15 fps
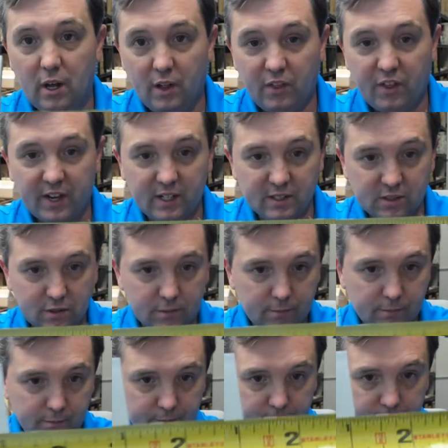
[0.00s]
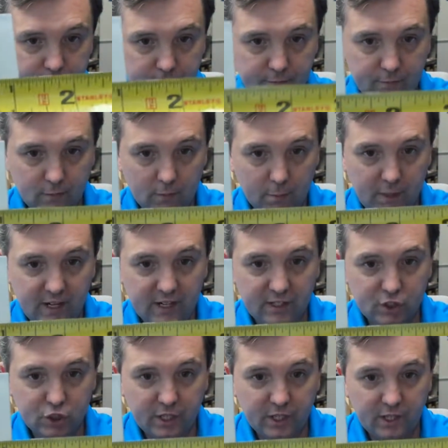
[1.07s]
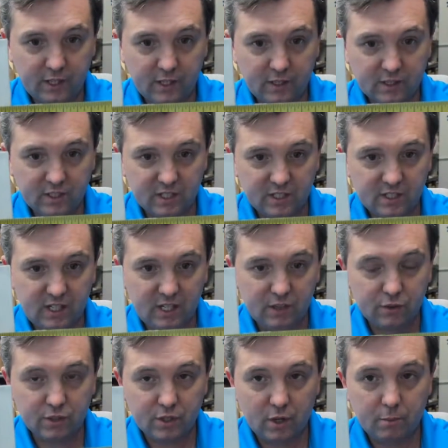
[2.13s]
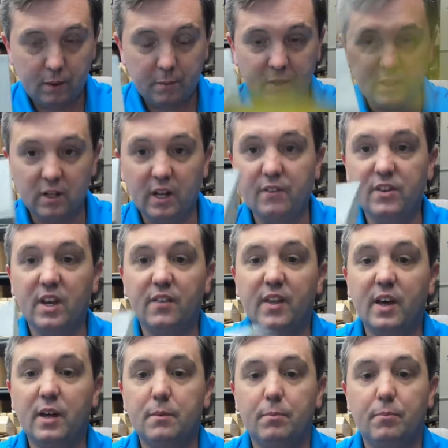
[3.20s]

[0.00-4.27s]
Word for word: Thickness, about an inch and a sixteenth or so, maybe a little heavy on that.